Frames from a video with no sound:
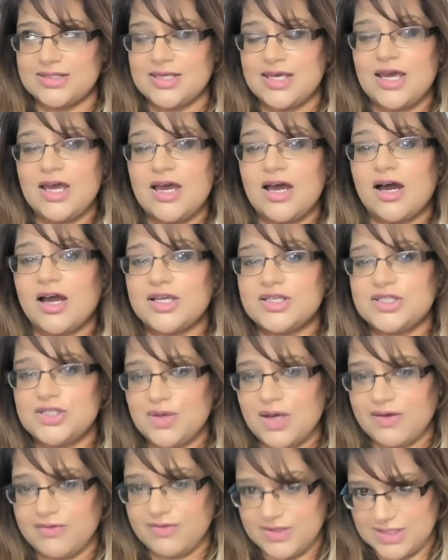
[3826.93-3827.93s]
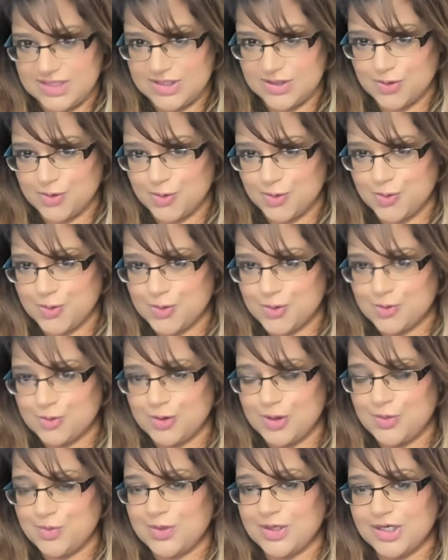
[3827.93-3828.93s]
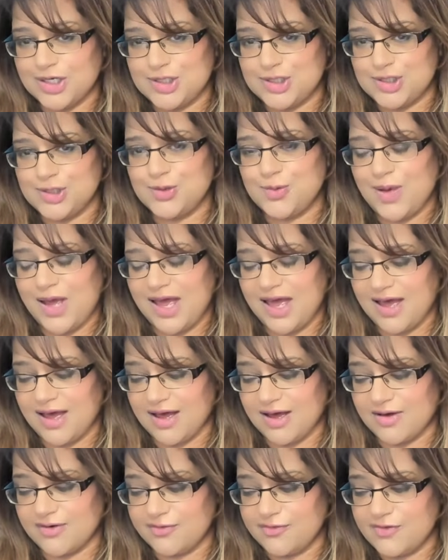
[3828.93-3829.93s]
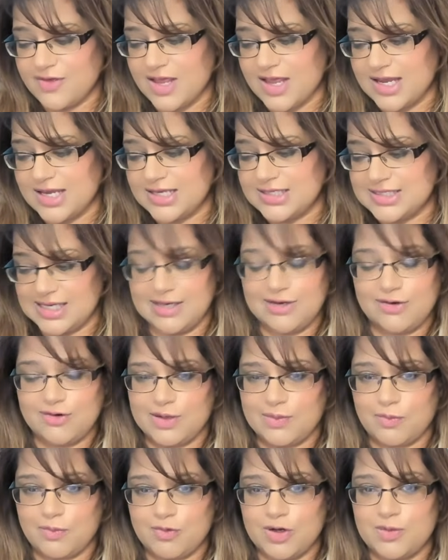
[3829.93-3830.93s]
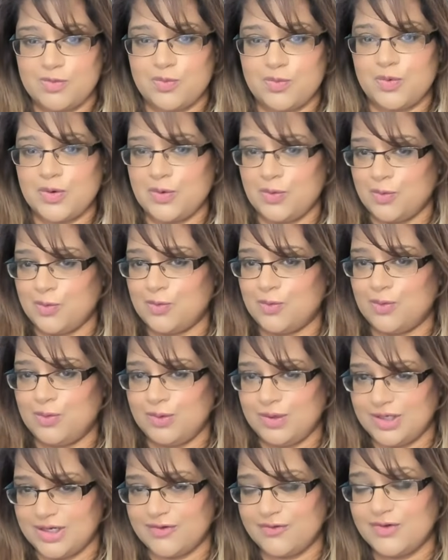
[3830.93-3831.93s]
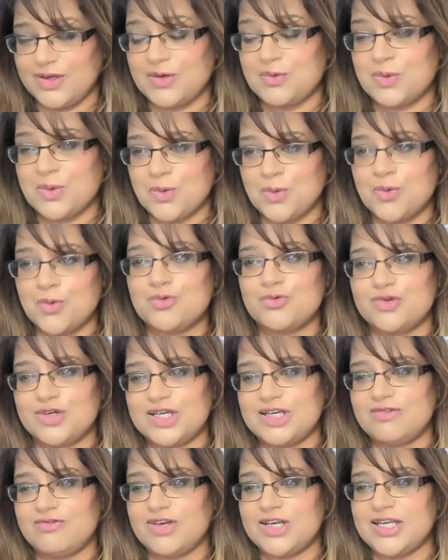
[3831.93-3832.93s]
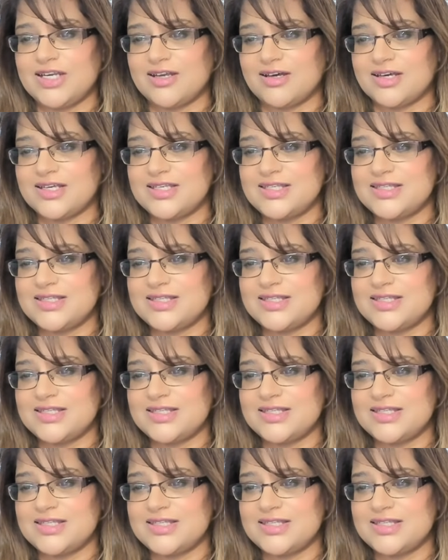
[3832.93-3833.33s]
I do have a Discord group and I do have a Telegram group. We're all lovely. We're all really, really nice.